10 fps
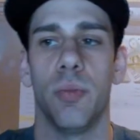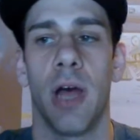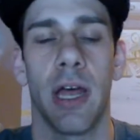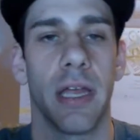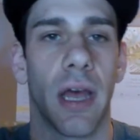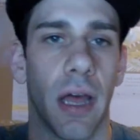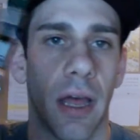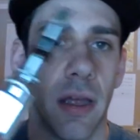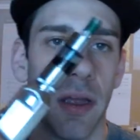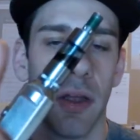my
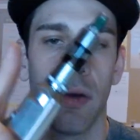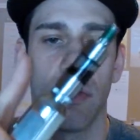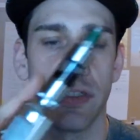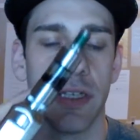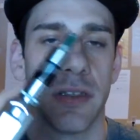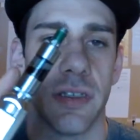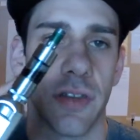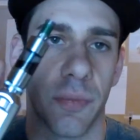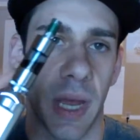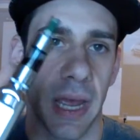resistance
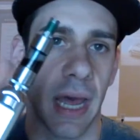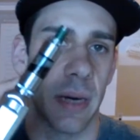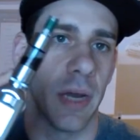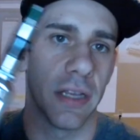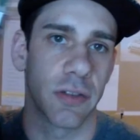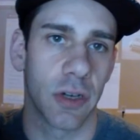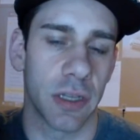of my atomizer.